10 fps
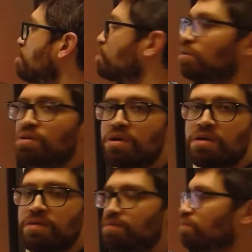So
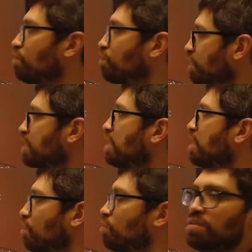really
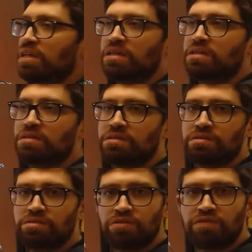only
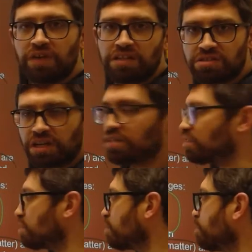2 phase
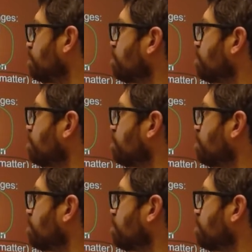changes,